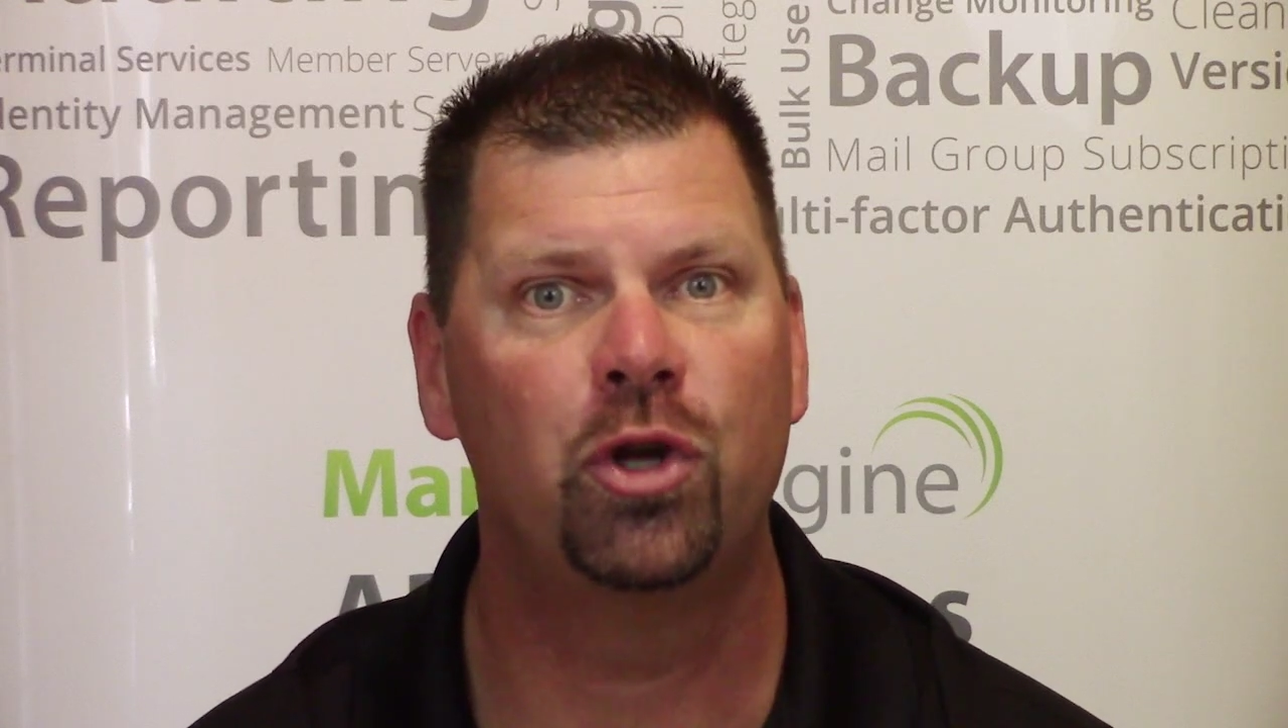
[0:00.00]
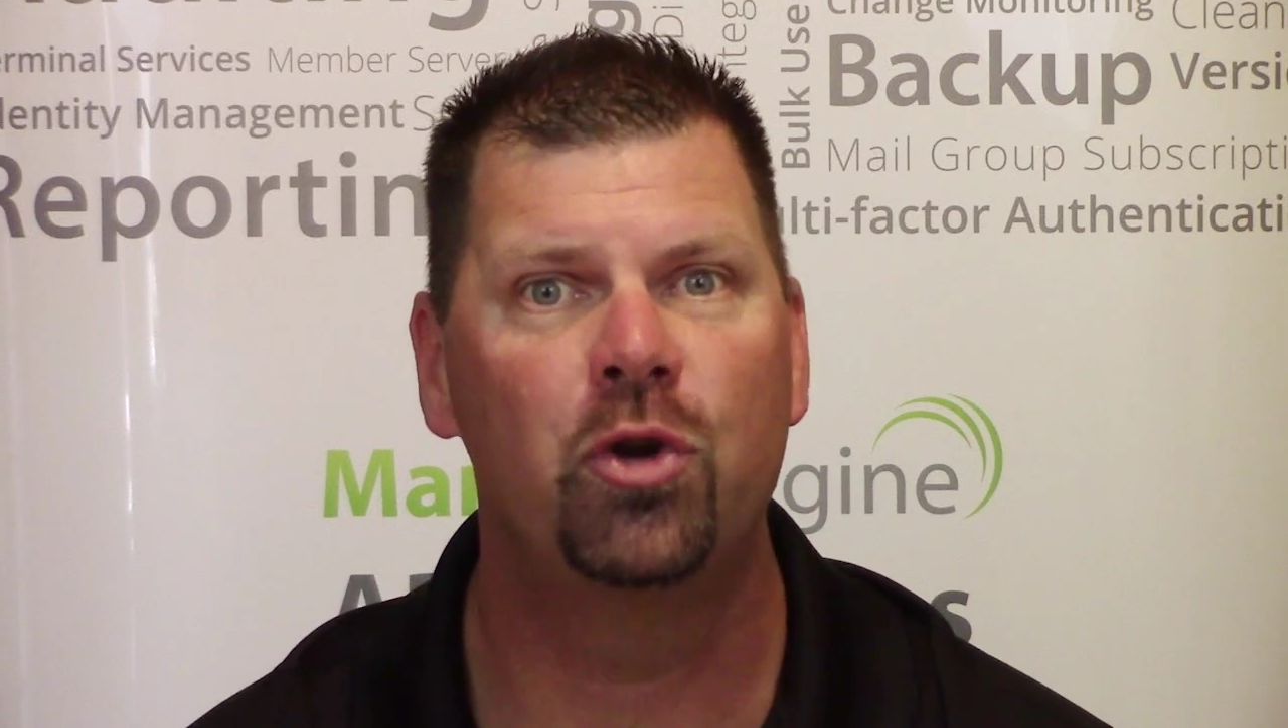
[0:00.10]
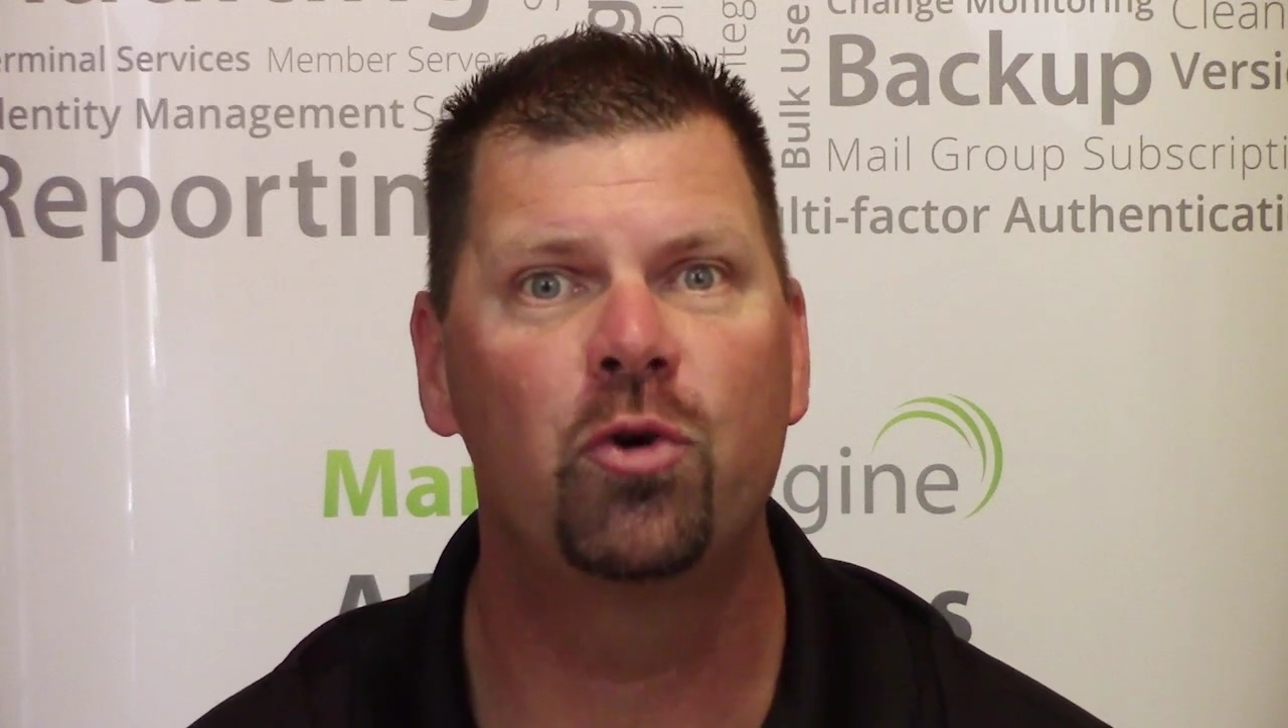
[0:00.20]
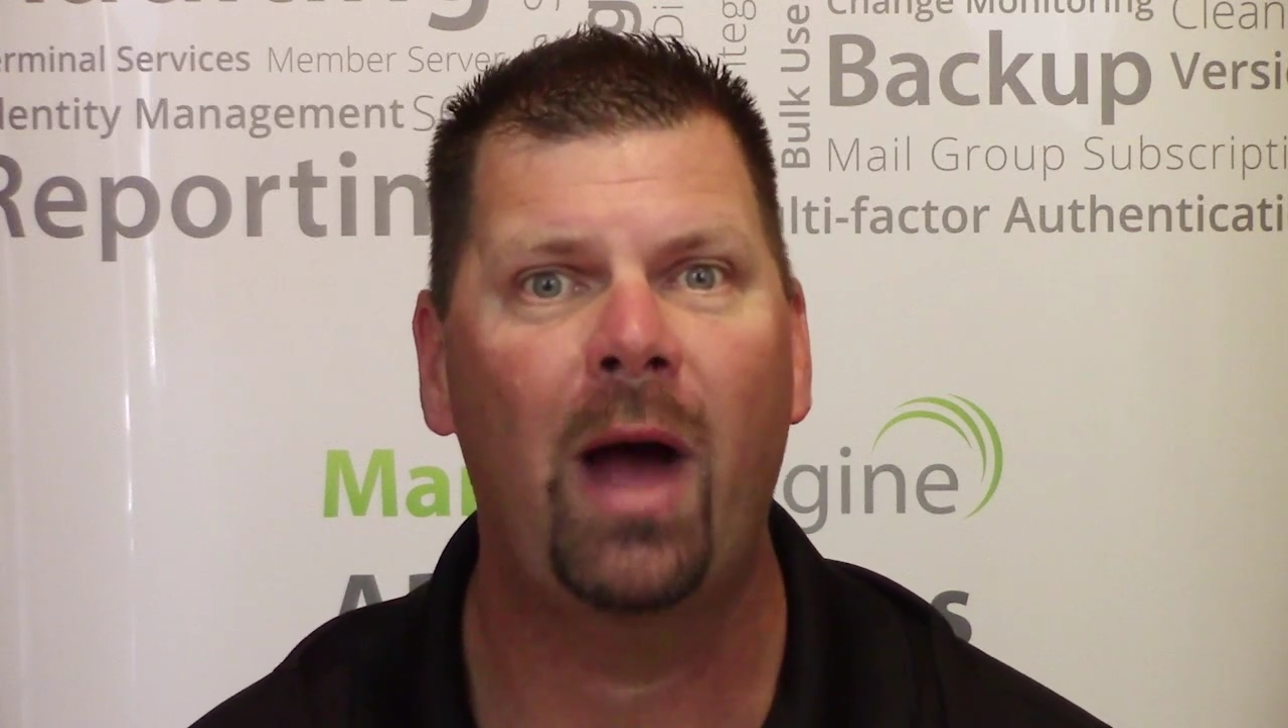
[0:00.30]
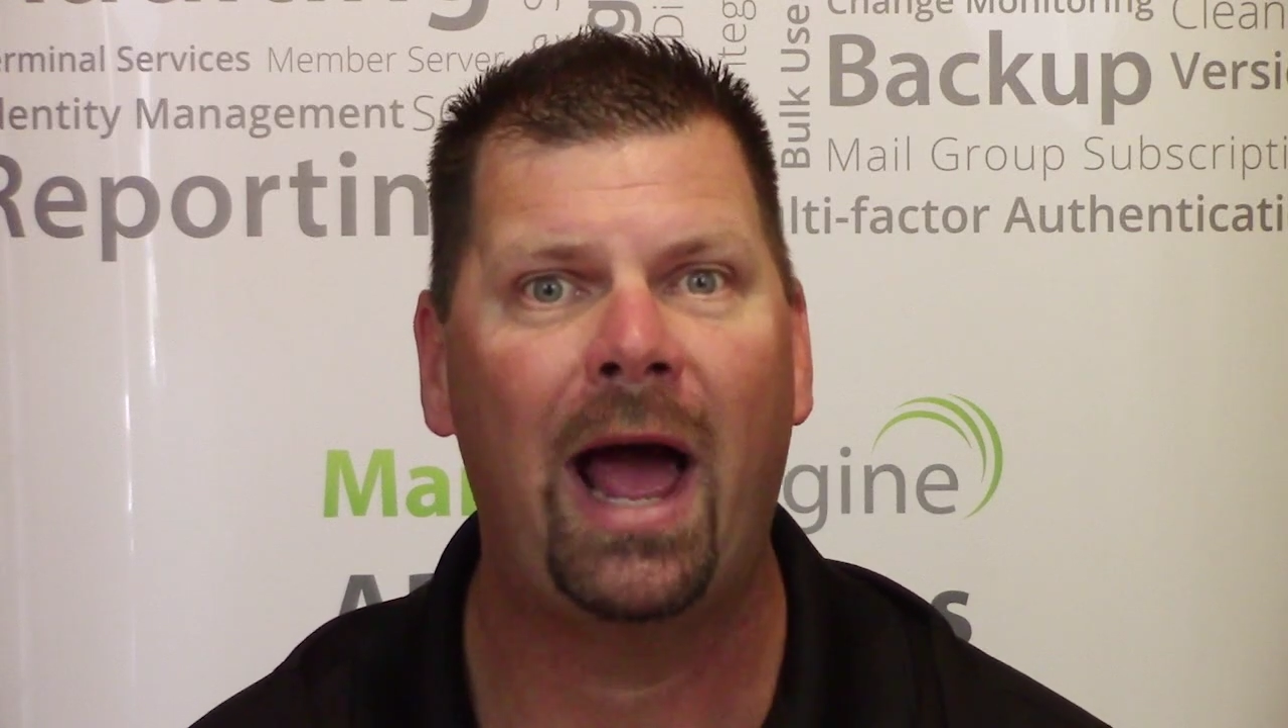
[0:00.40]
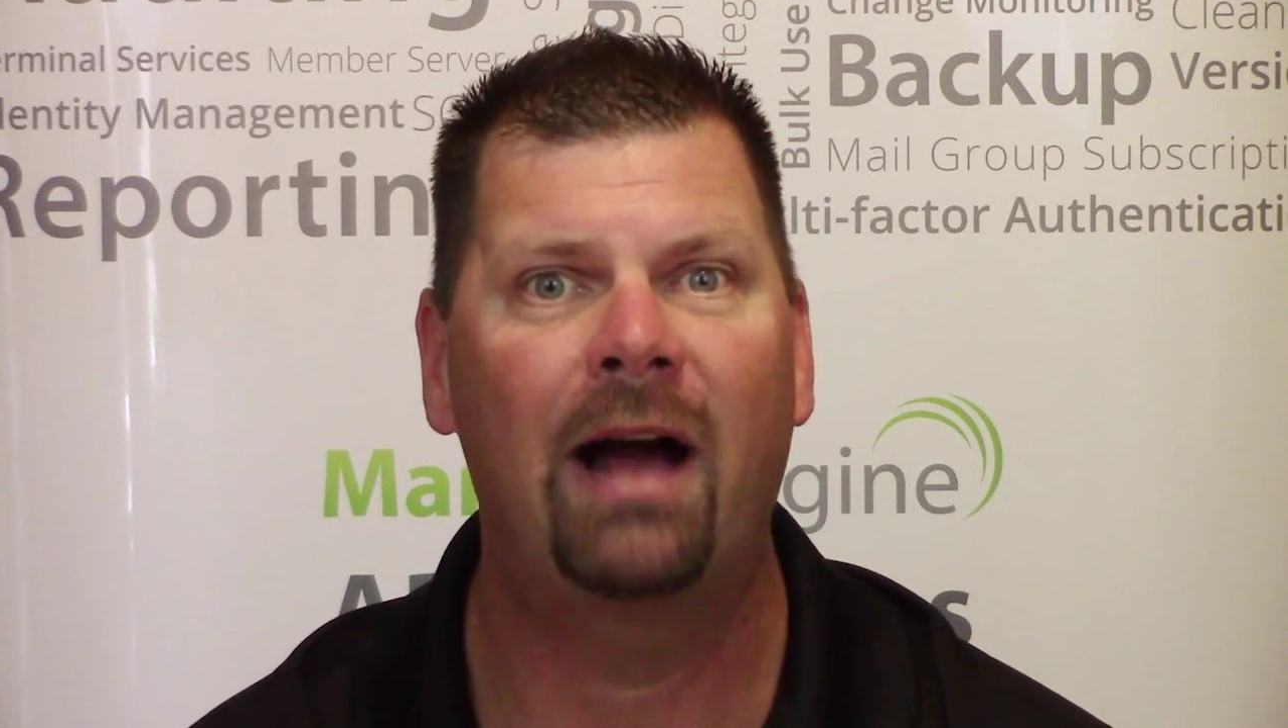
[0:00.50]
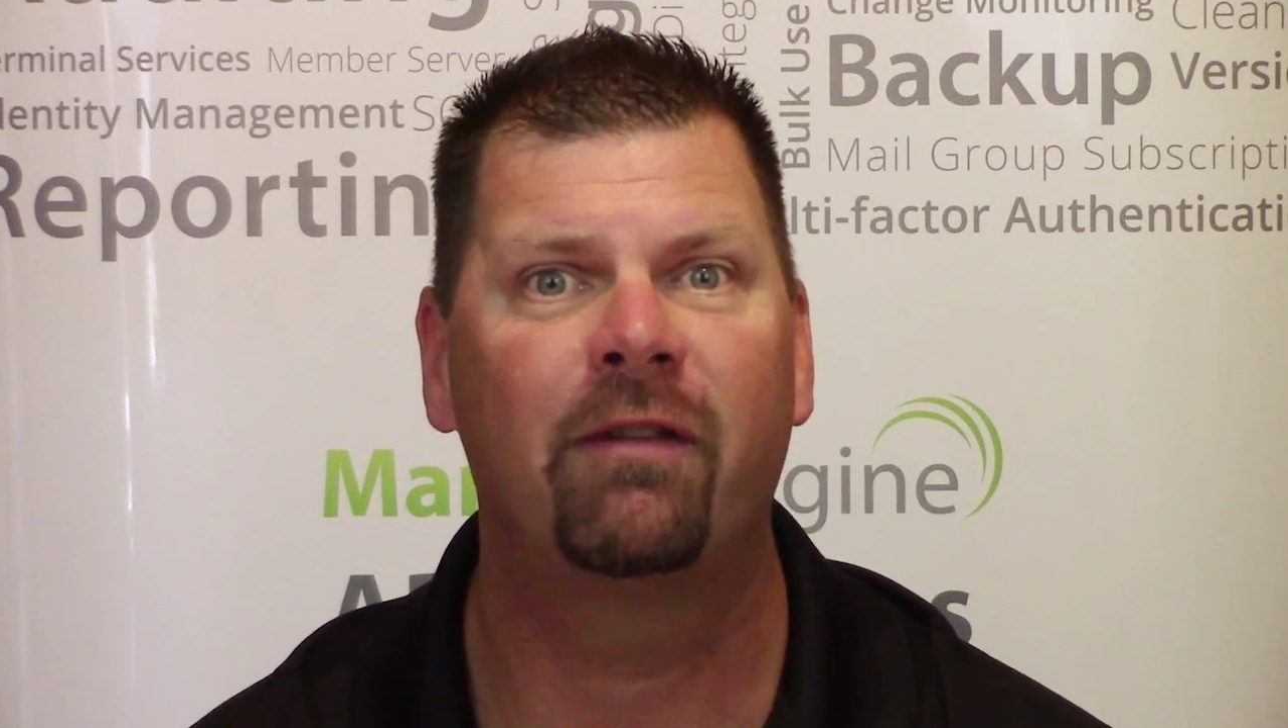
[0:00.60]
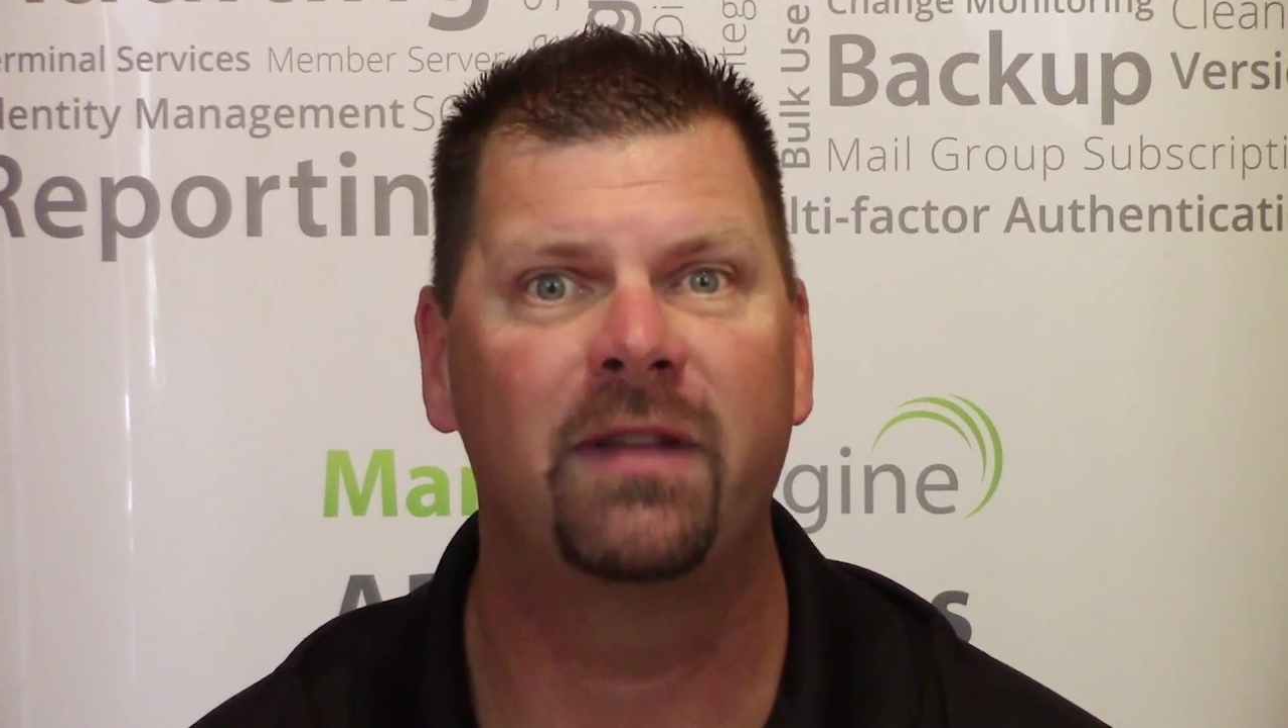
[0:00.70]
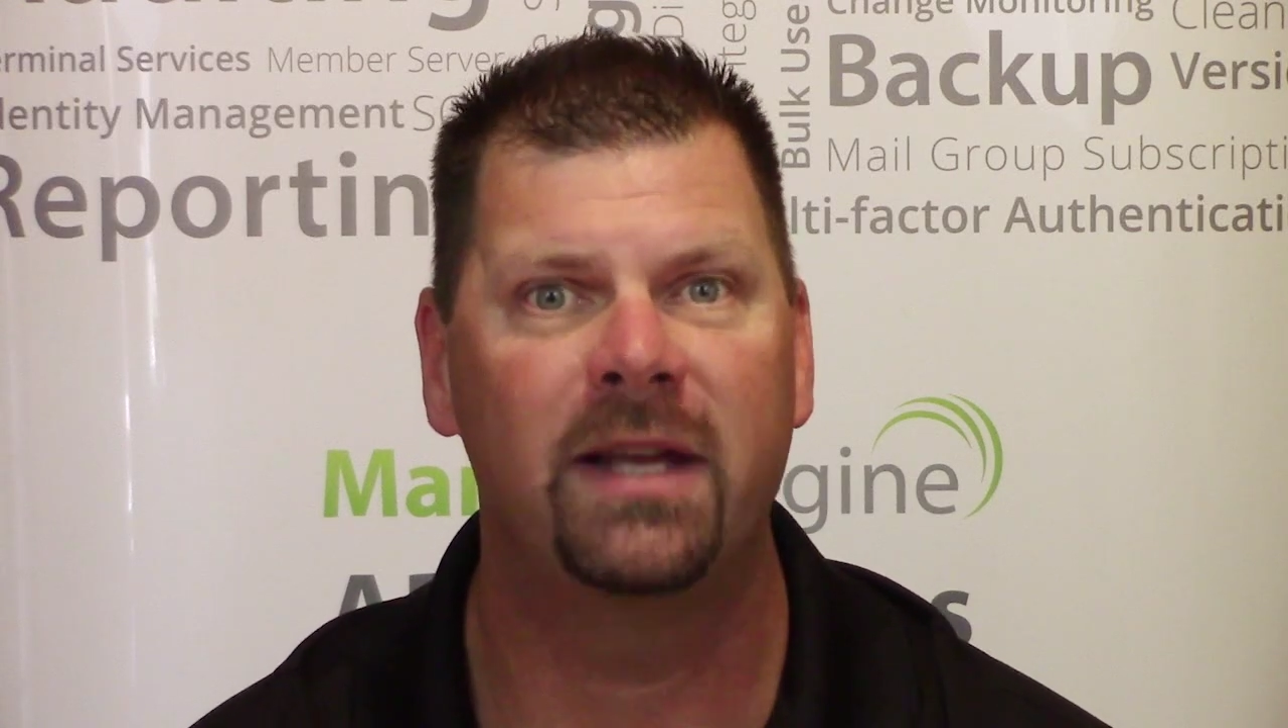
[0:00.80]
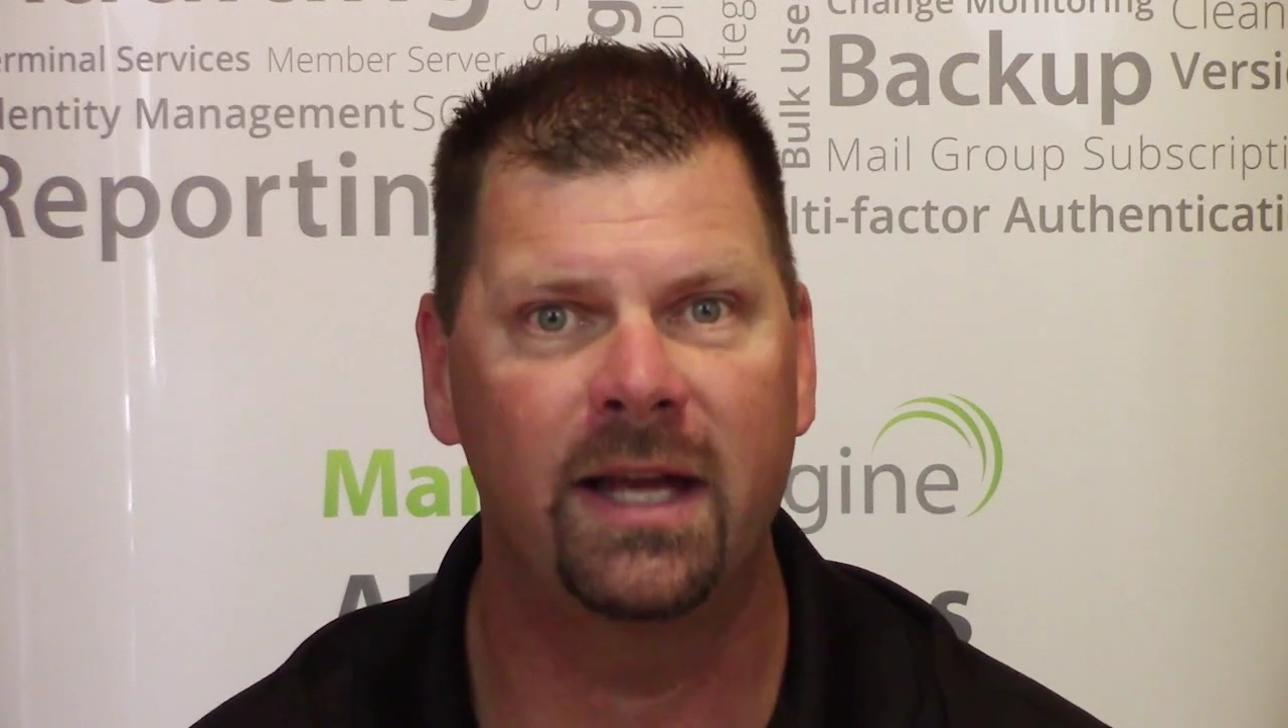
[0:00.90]
you
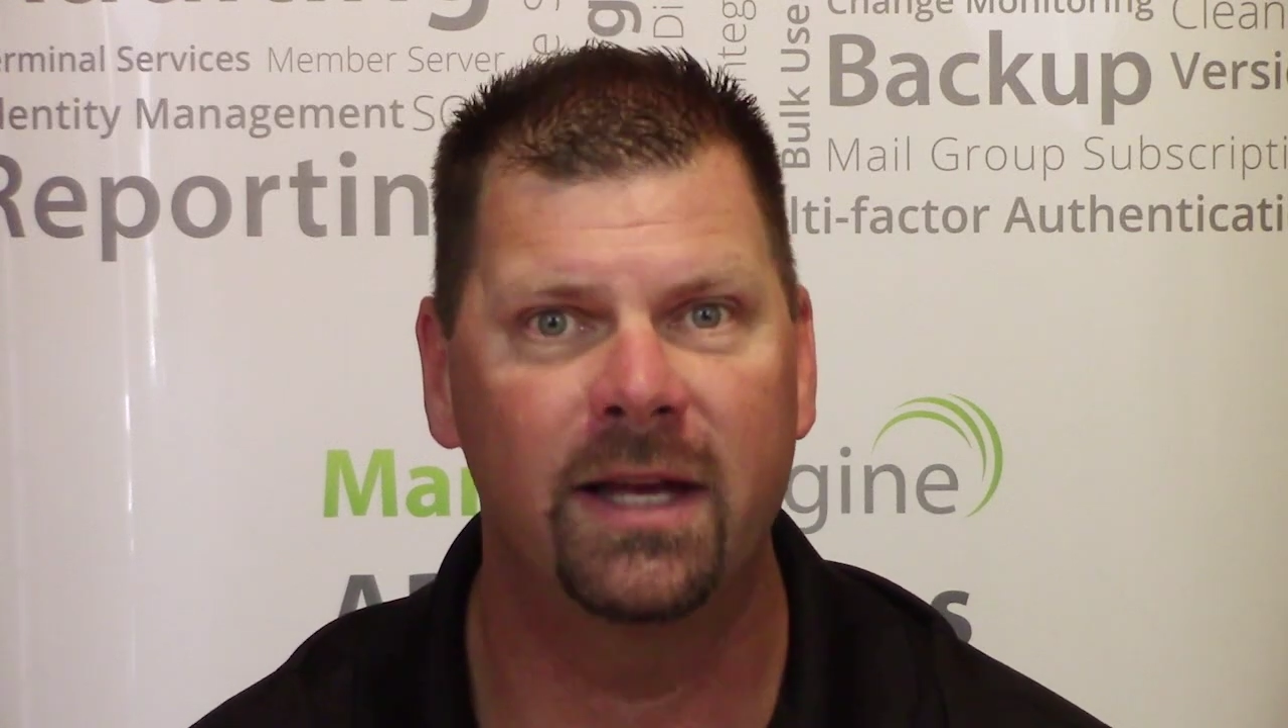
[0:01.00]
have the